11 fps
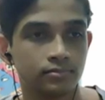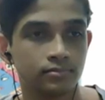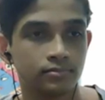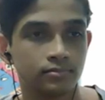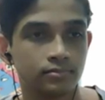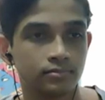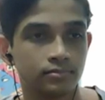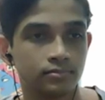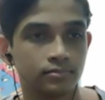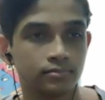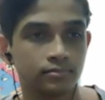
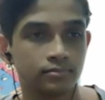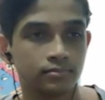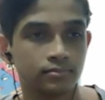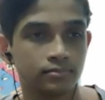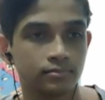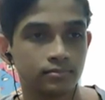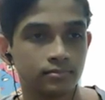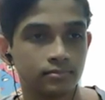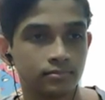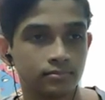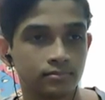
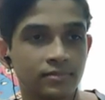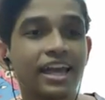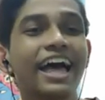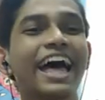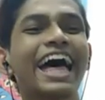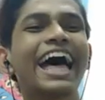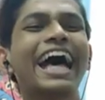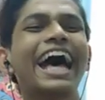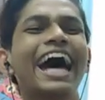This person isn't speaking.